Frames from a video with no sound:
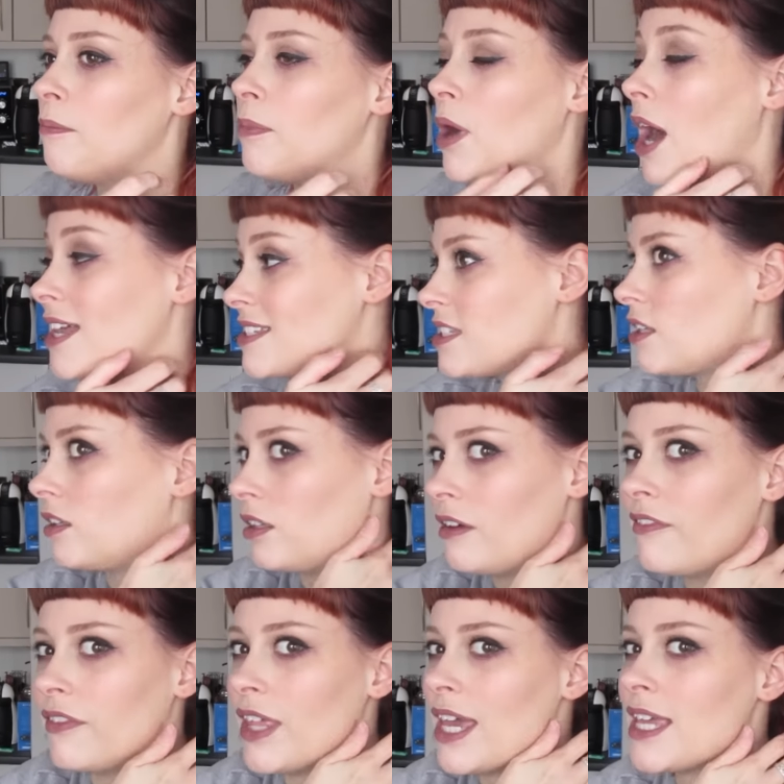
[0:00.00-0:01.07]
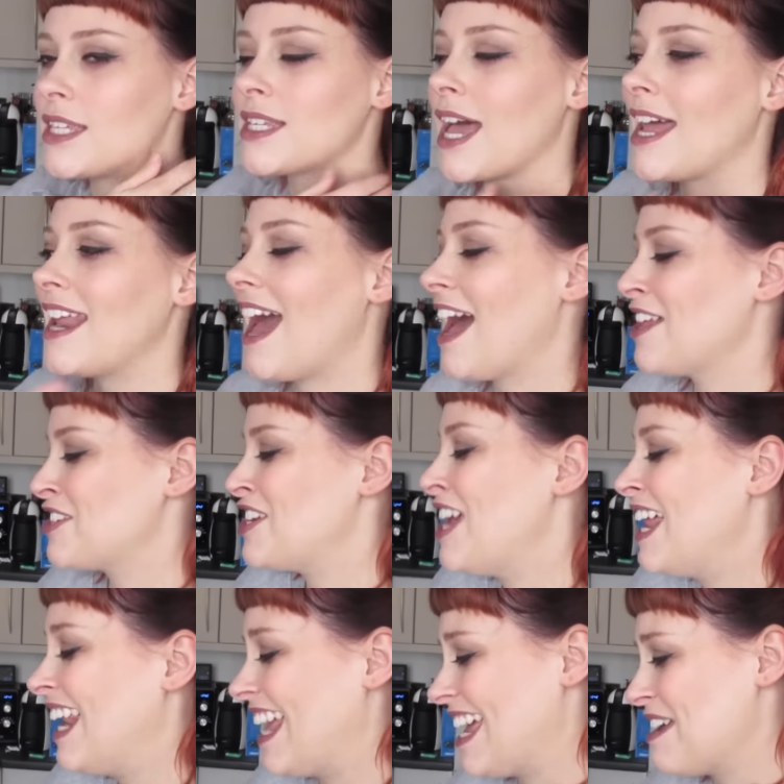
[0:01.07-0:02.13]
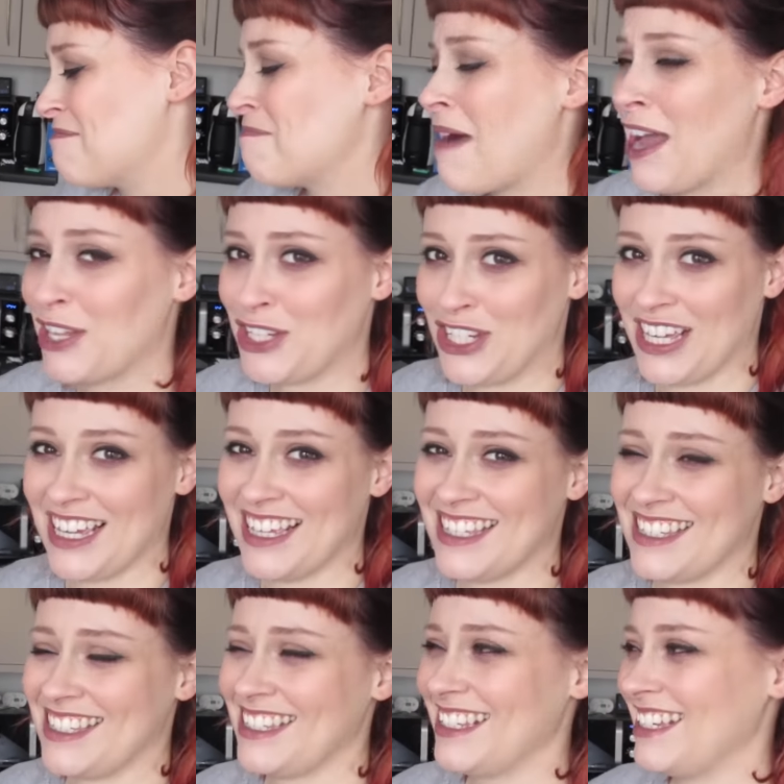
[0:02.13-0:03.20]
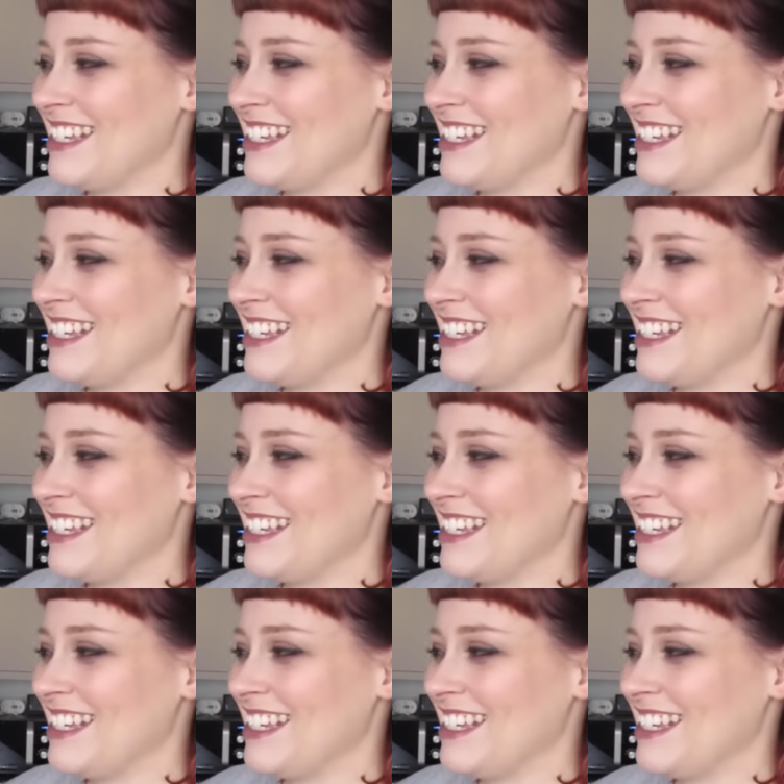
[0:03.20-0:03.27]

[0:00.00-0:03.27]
but I still love this and it actually matches